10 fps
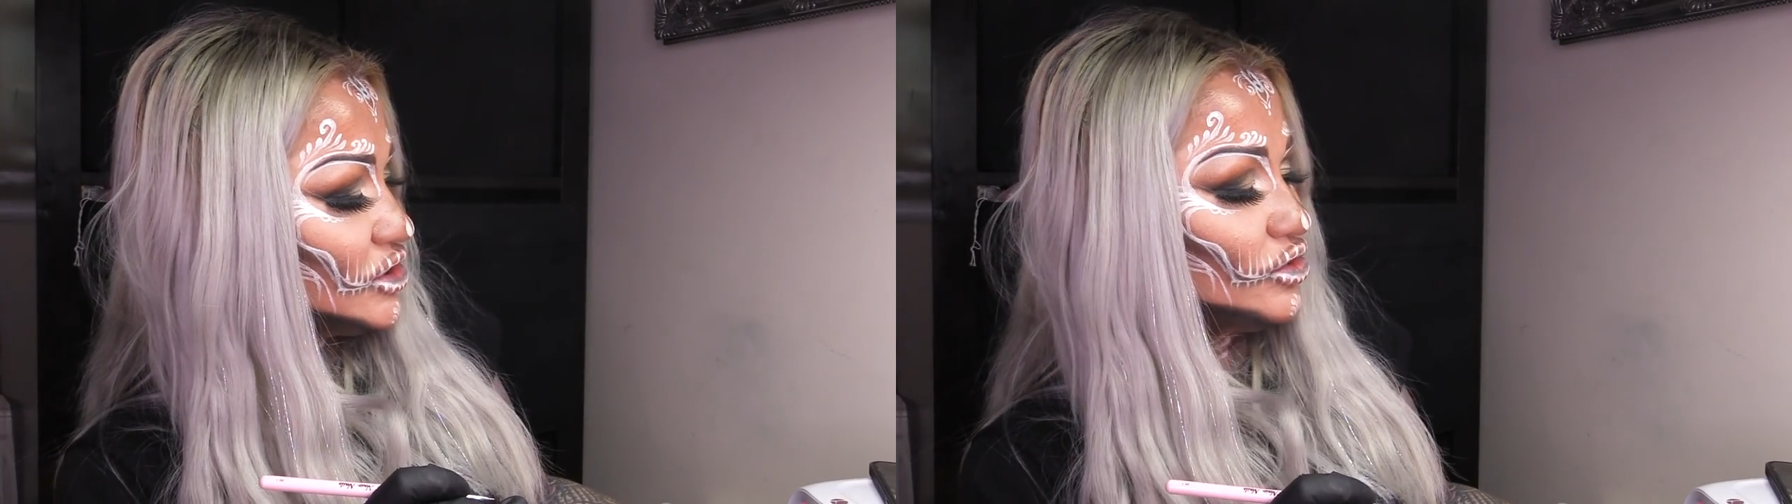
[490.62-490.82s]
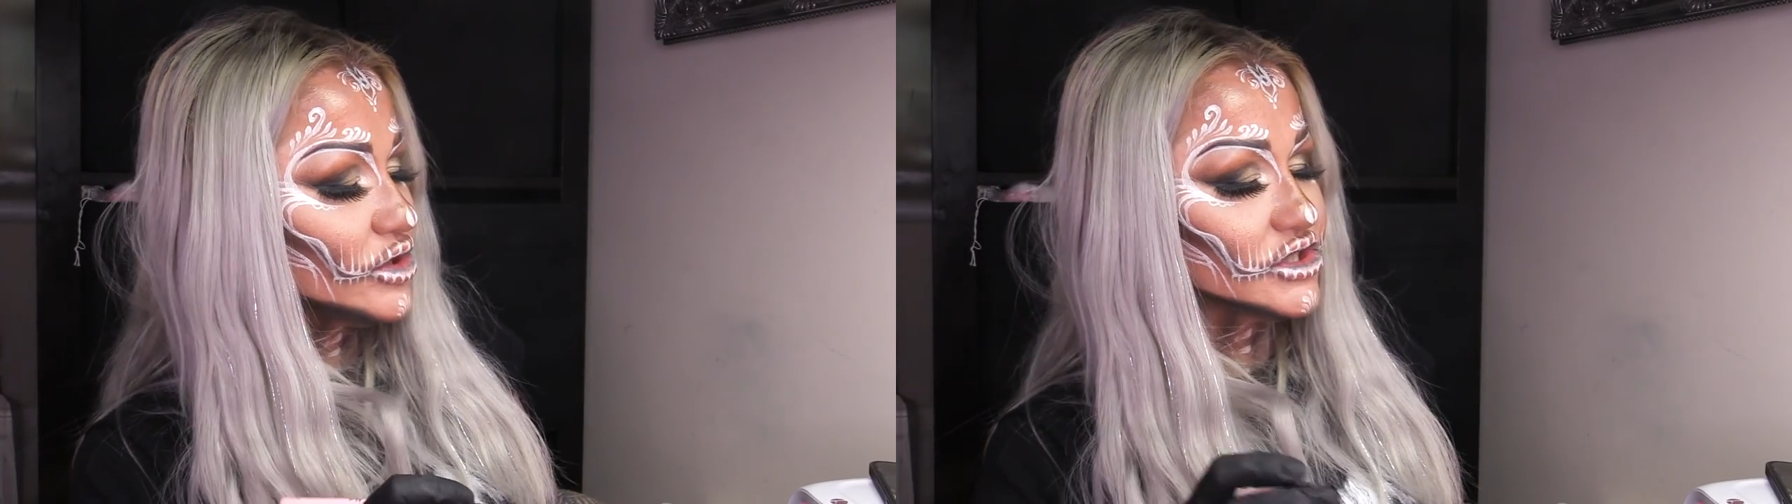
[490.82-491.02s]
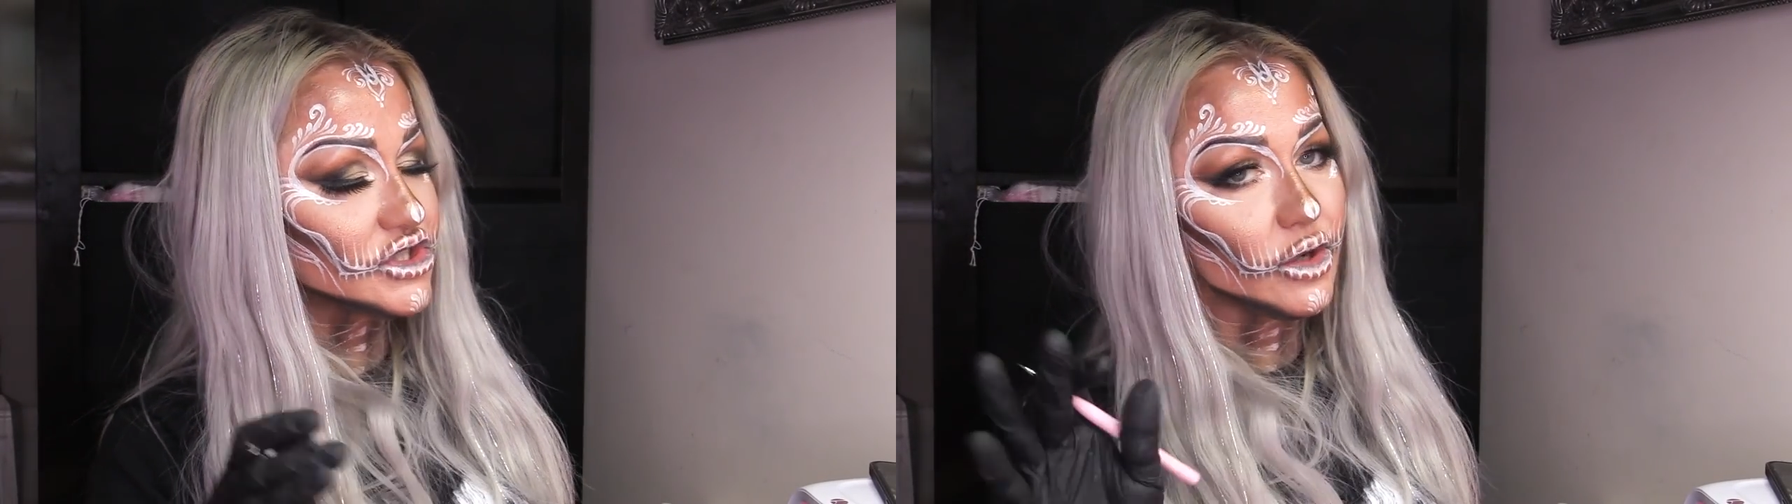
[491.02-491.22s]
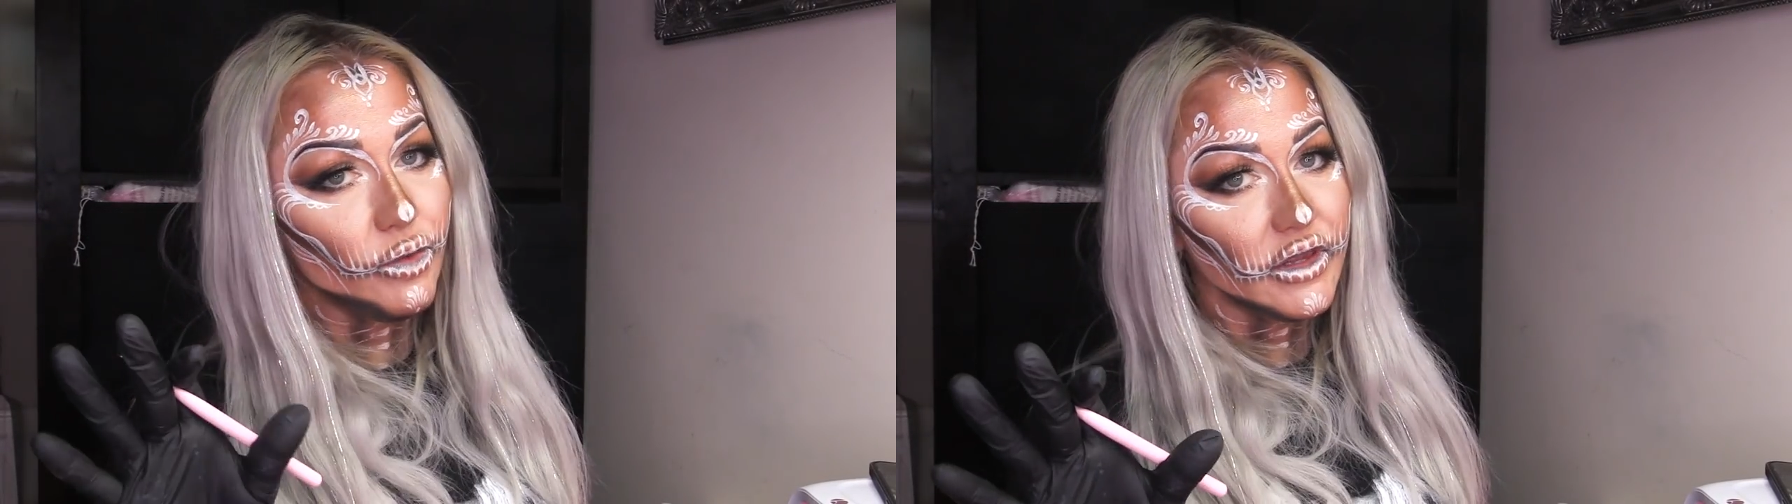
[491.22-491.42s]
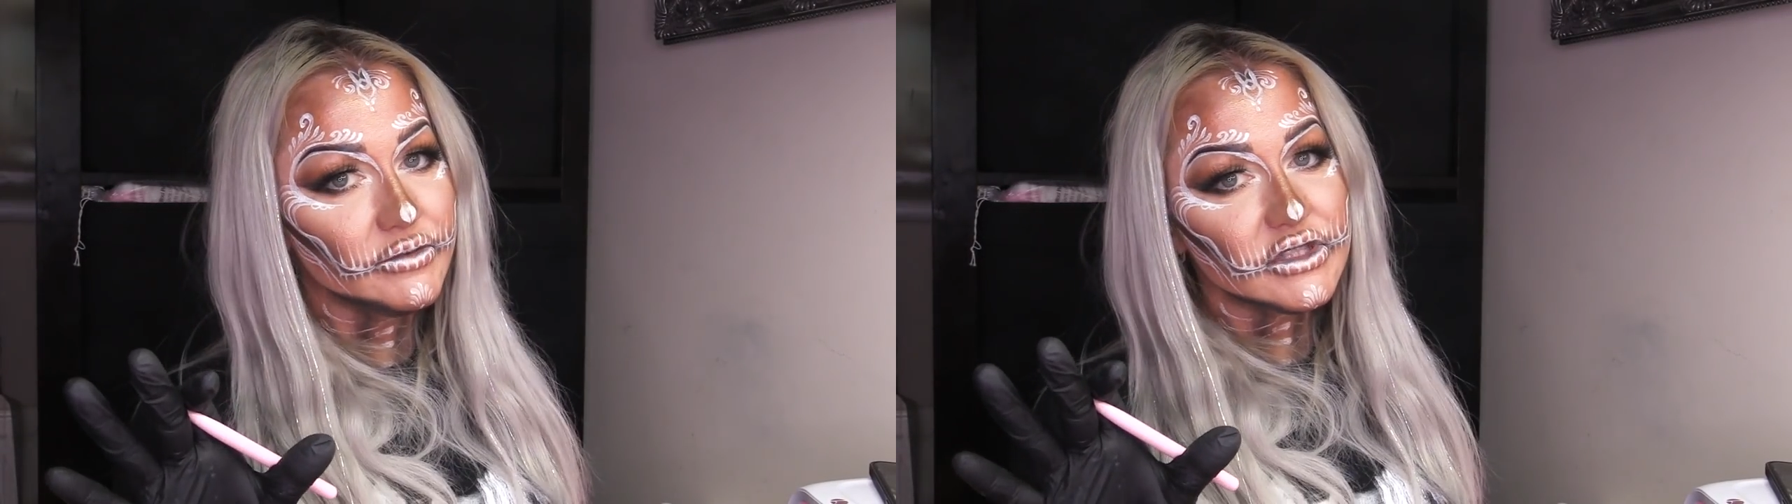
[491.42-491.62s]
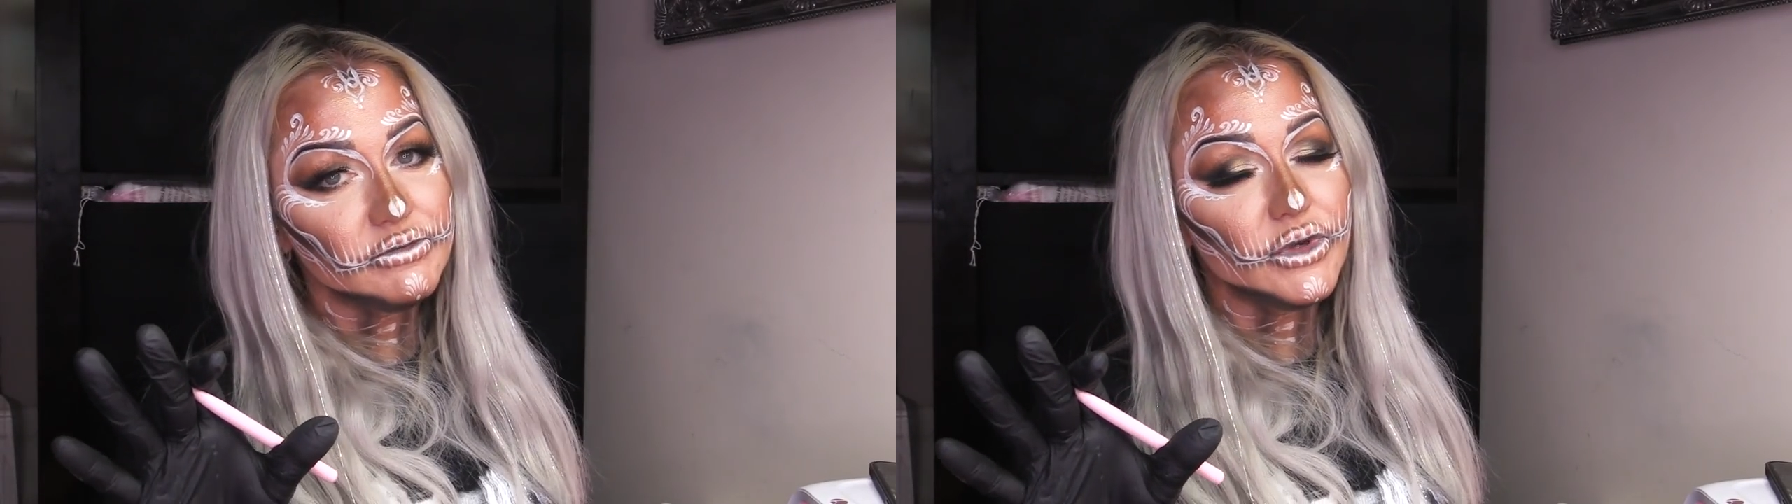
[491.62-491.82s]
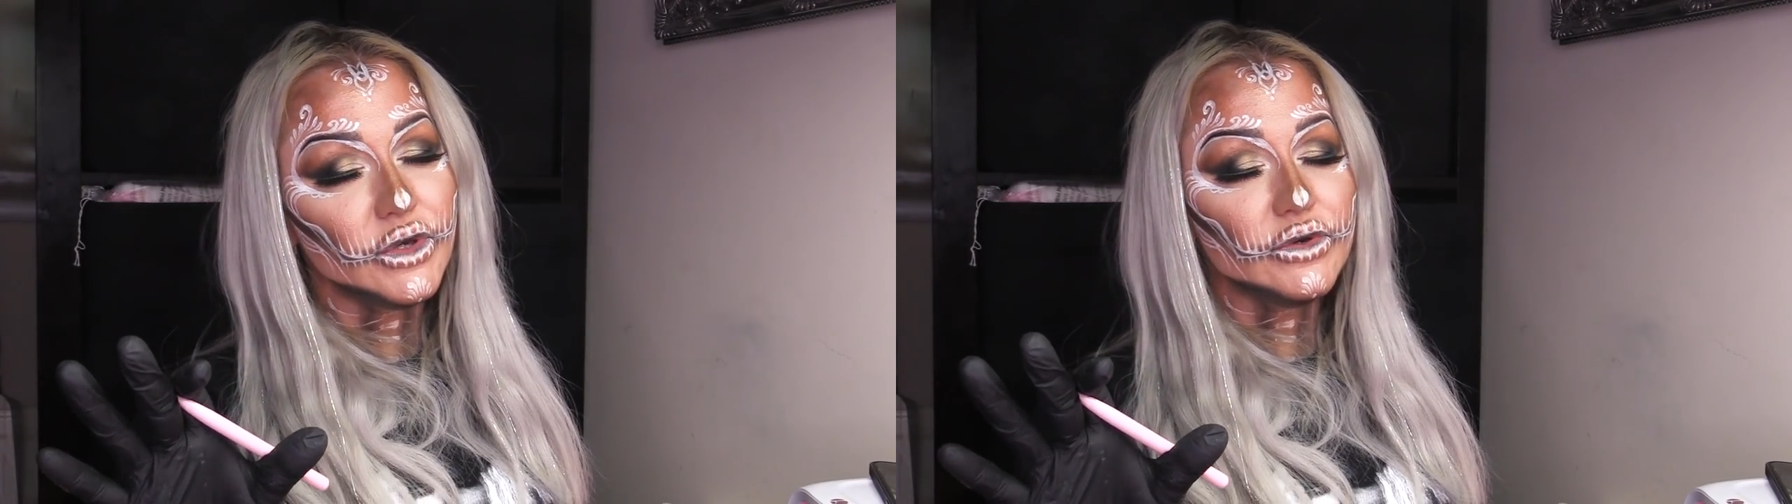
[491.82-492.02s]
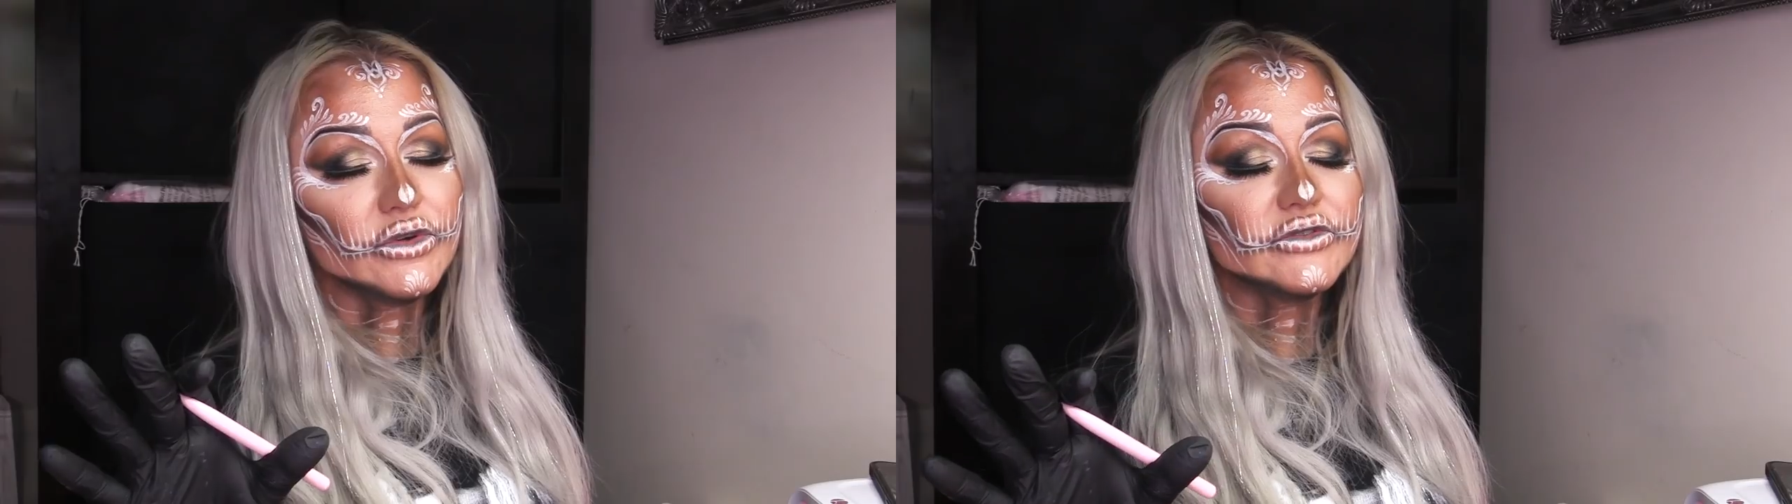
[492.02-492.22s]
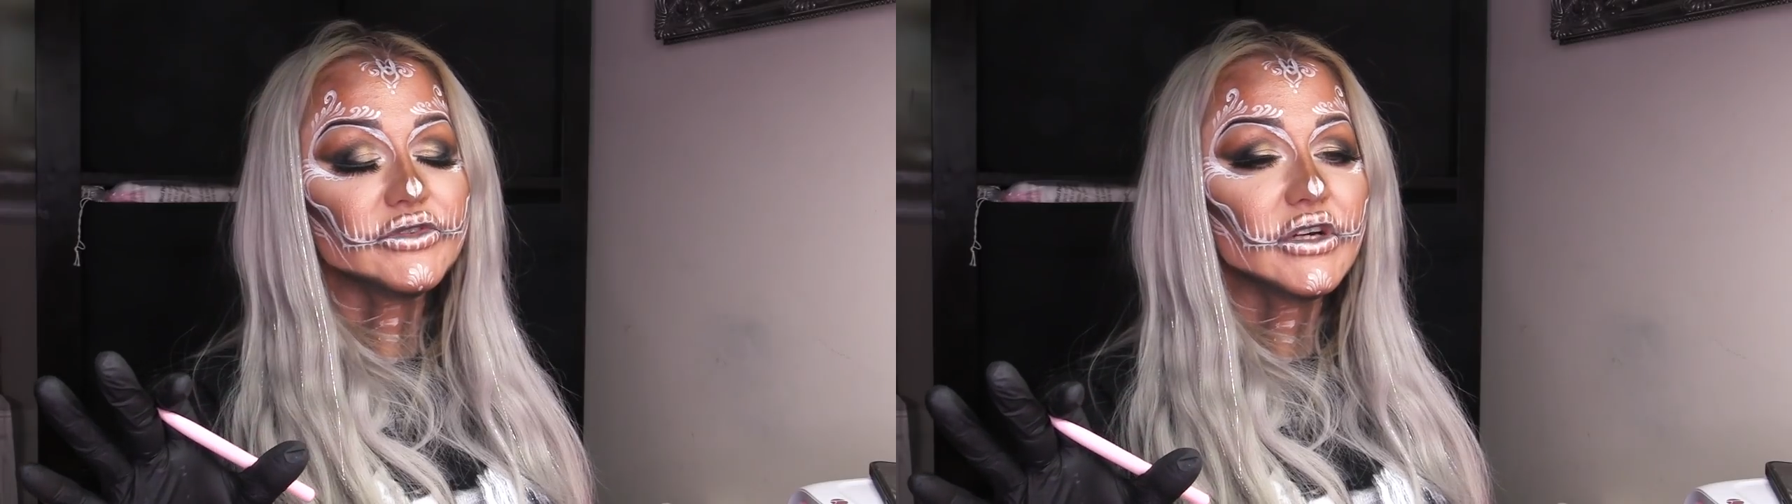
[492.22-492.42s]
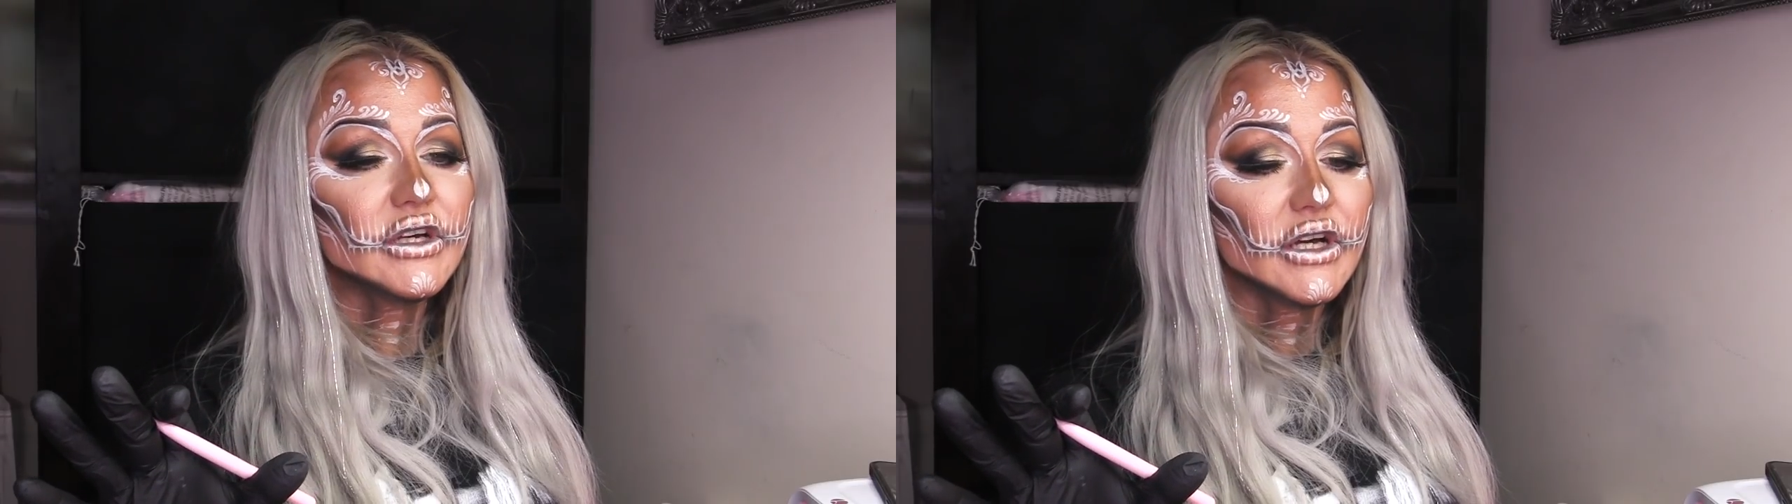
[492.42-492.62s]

cure because I don't want them to move.